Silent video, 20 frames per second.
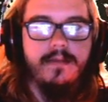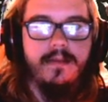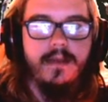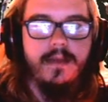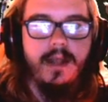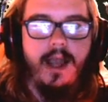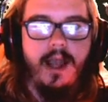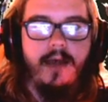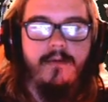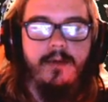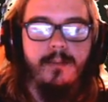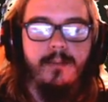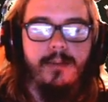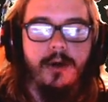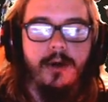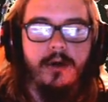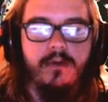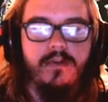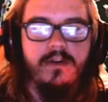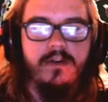I haven't
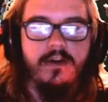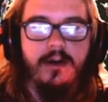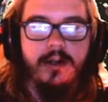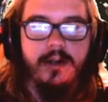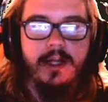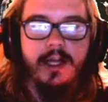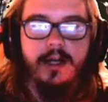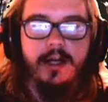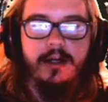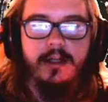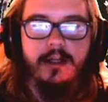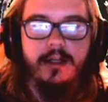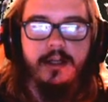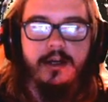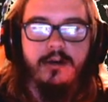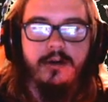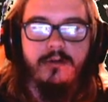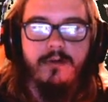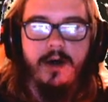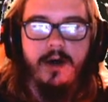posted on there in a
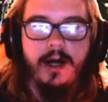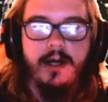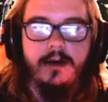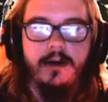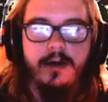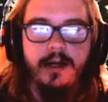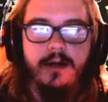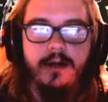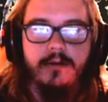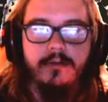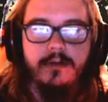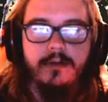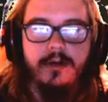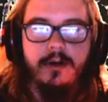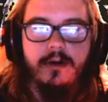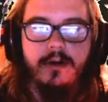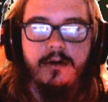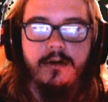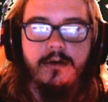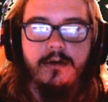little while. I don't
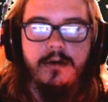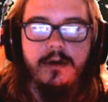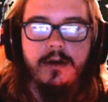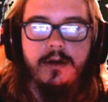know.